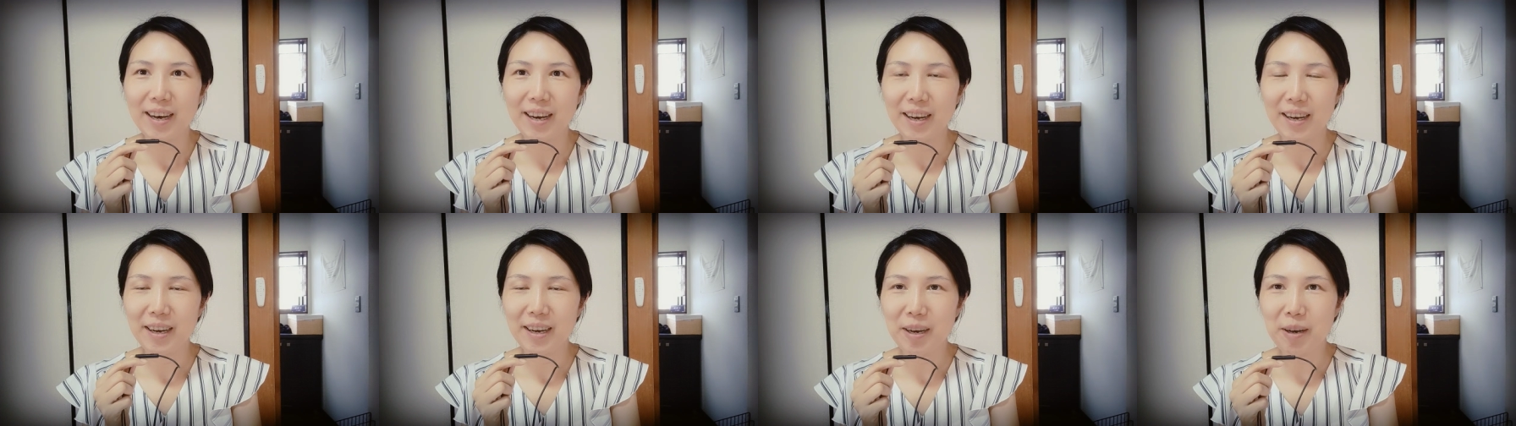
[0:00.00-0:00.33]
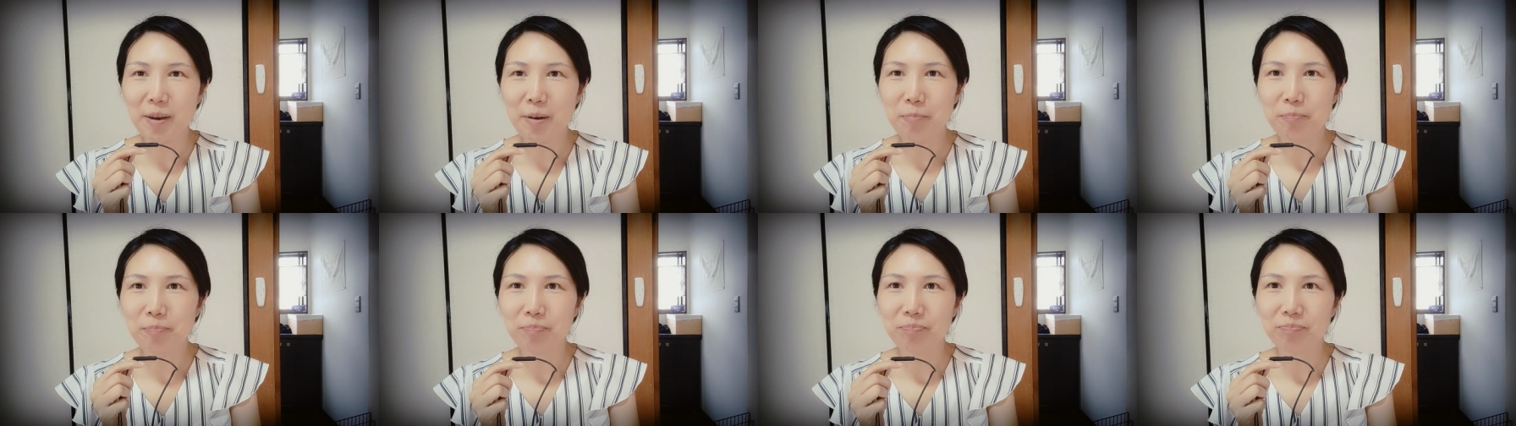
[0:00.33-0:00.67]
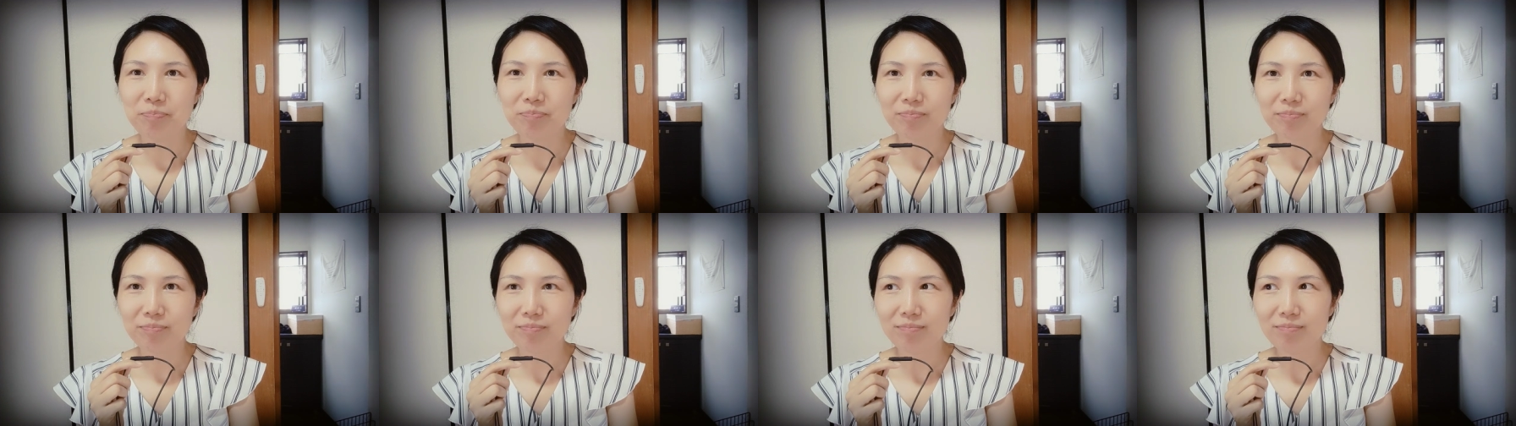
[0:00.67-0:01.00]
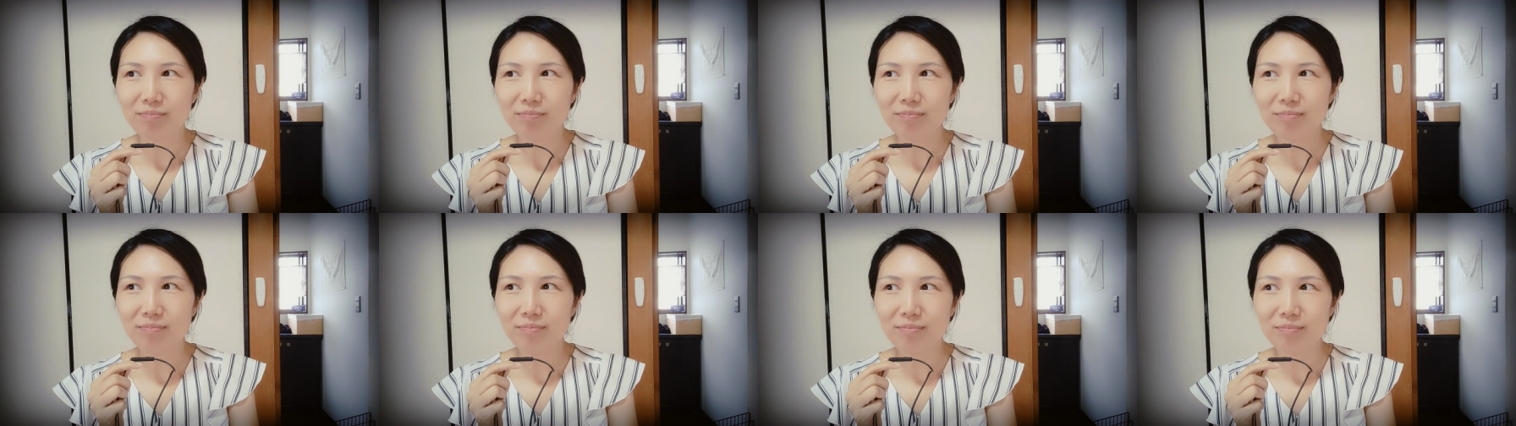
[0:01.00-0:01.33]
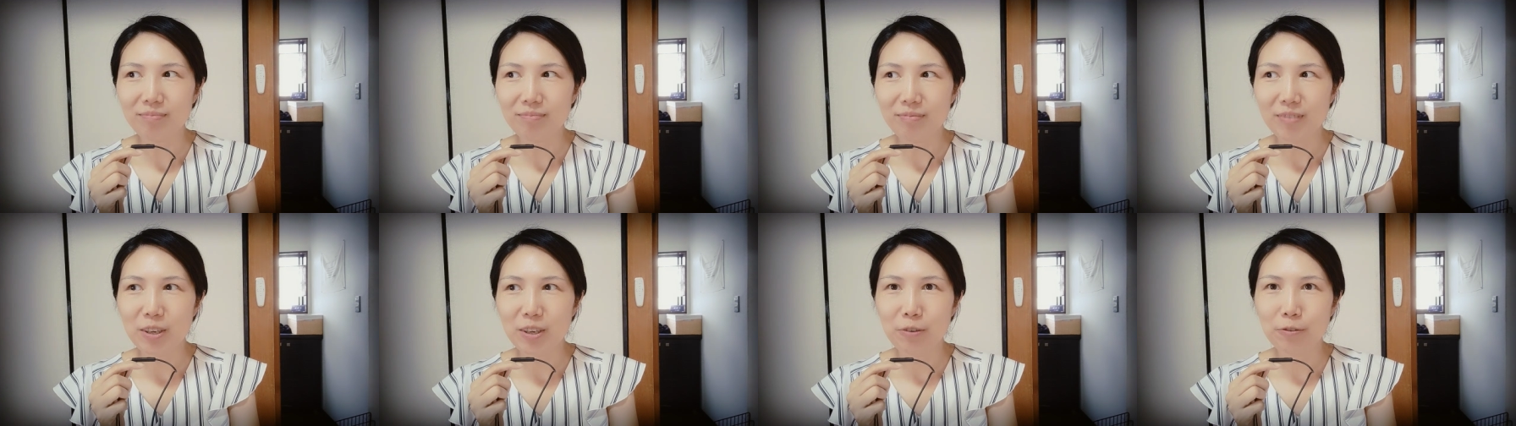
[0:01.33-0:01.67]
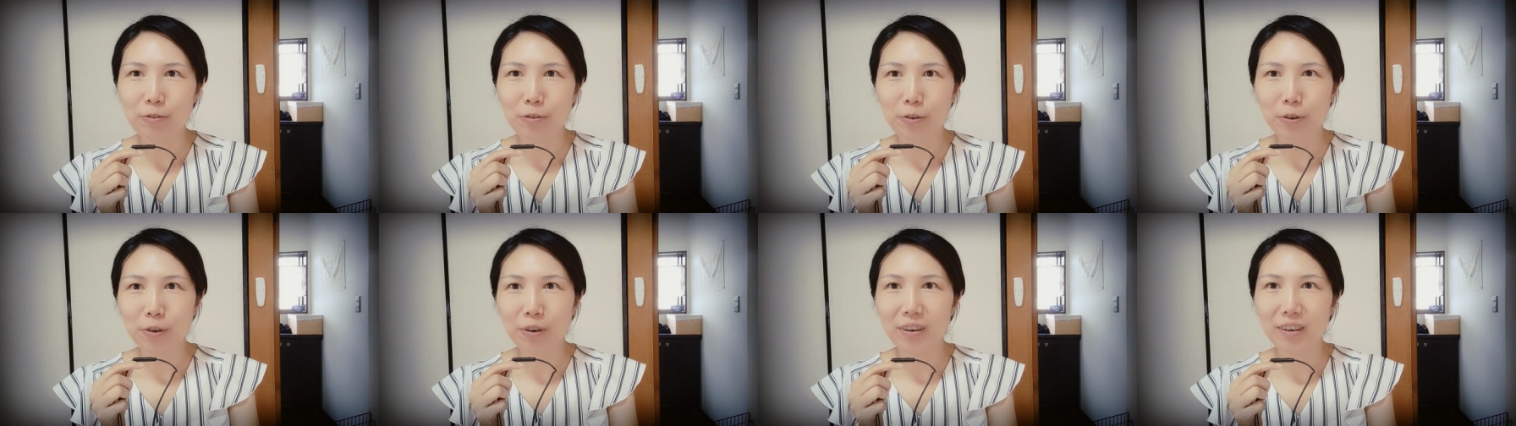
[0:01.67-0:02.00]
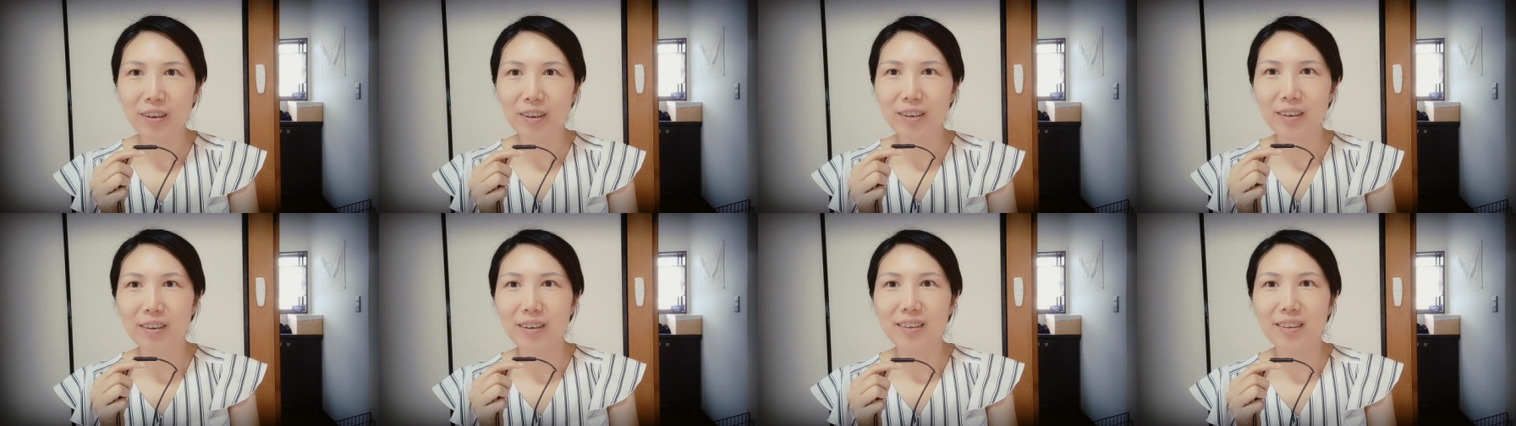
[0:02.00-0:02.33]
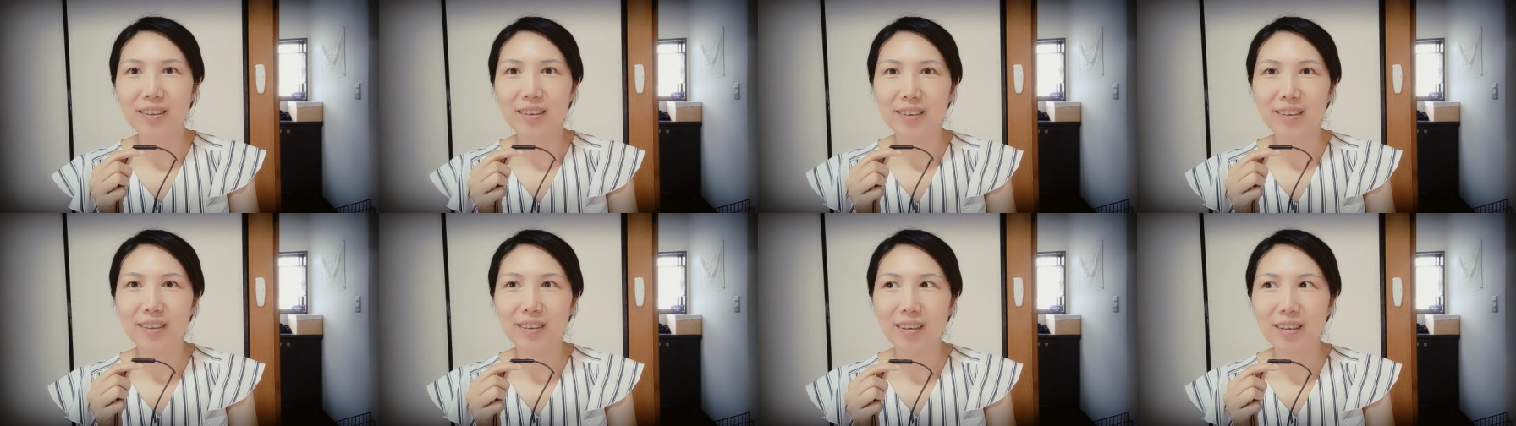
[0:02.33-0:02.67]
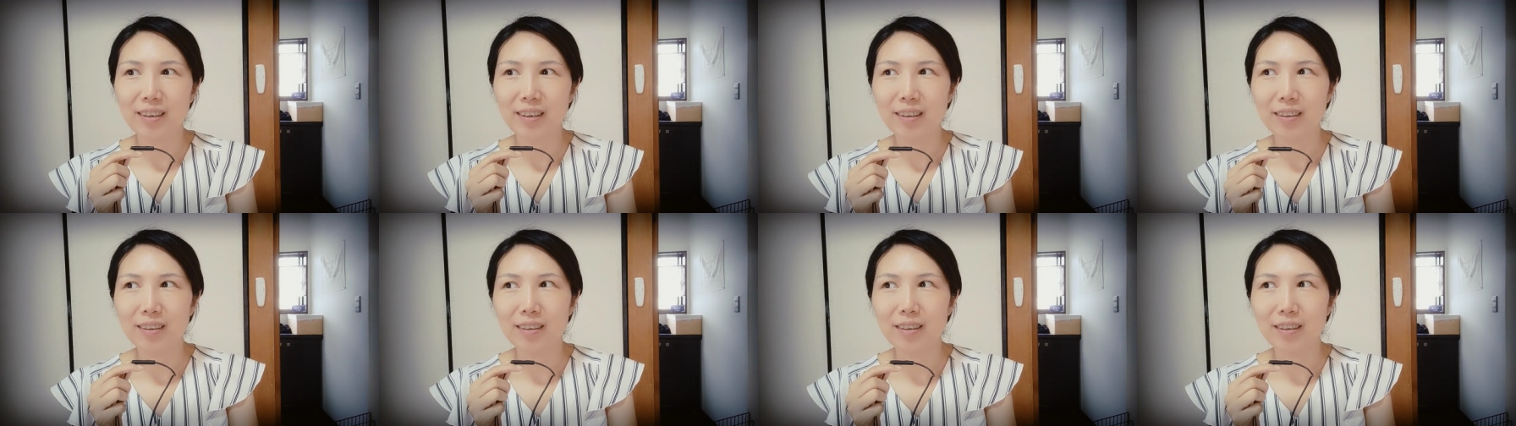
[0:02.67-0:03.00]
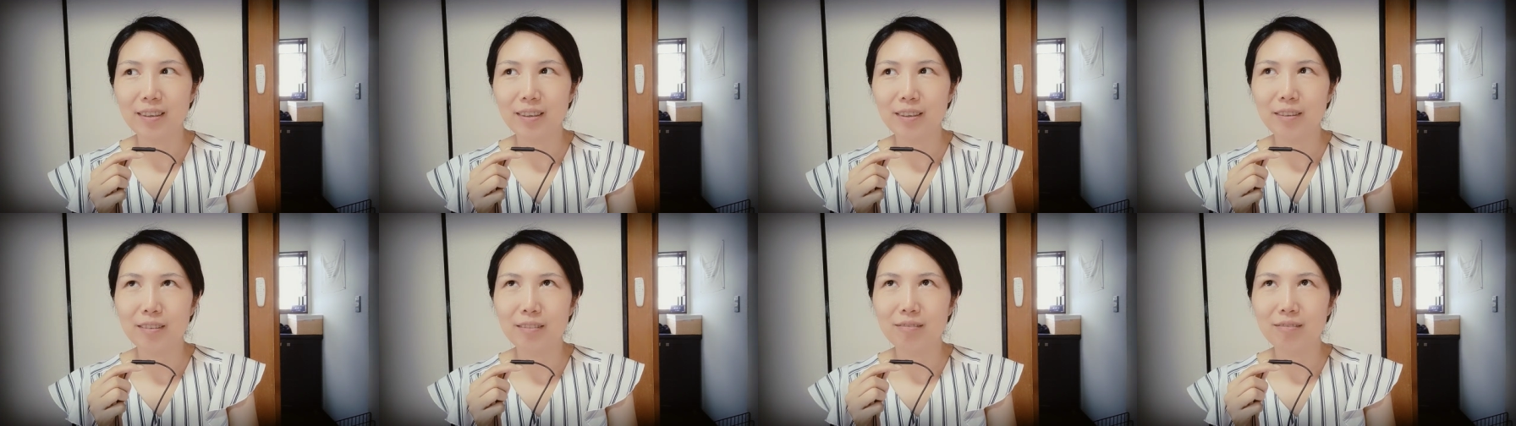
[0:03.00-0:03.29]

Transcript: um, for uh,